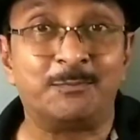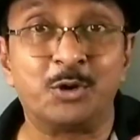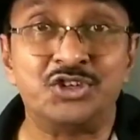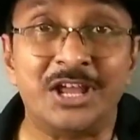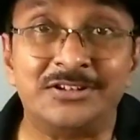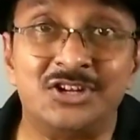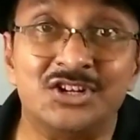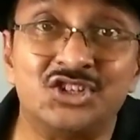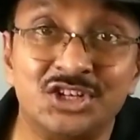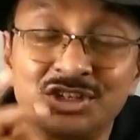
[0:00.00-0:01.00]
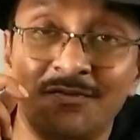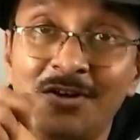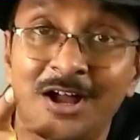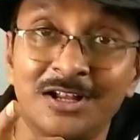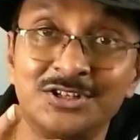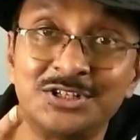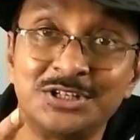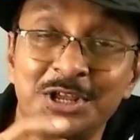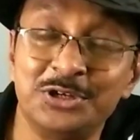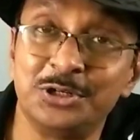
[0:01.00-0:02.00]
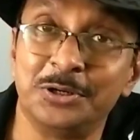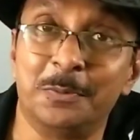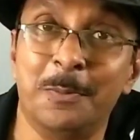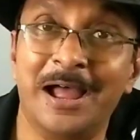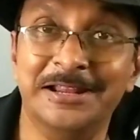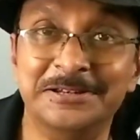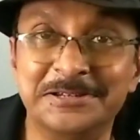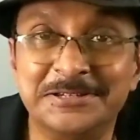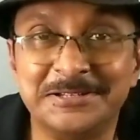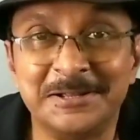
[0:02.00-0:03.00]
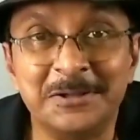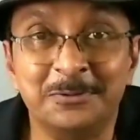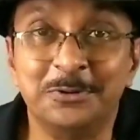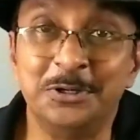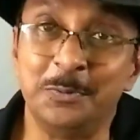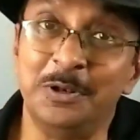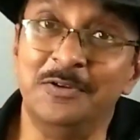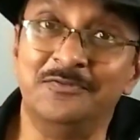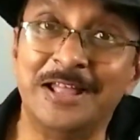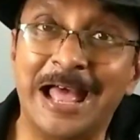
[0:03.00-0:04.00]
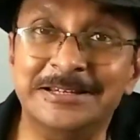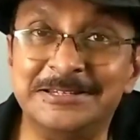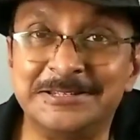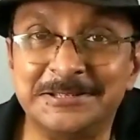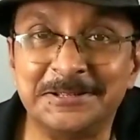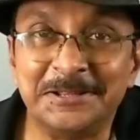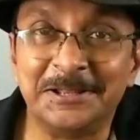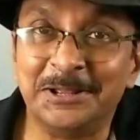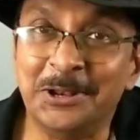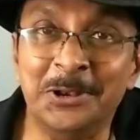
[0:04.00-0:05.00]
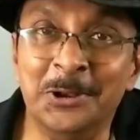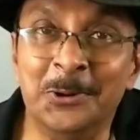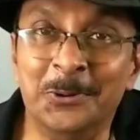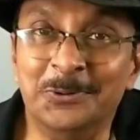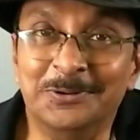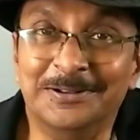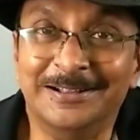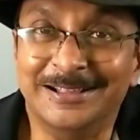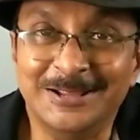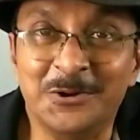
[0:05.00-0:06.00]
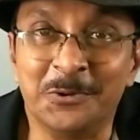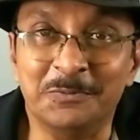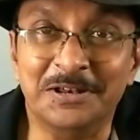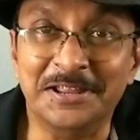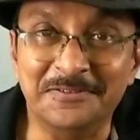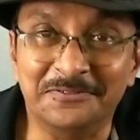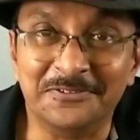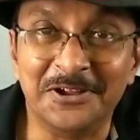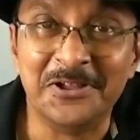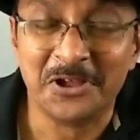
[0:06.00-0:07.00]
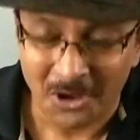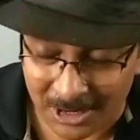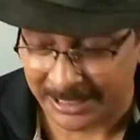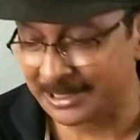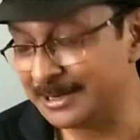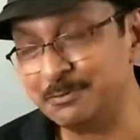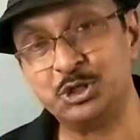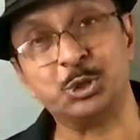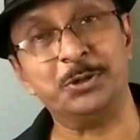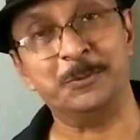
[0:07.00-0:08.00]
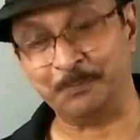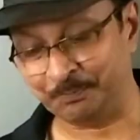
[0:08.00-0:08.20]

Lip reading: projected Six of Hearts to your mind. Would you believe that? No, you won't believe. Alright, let me show you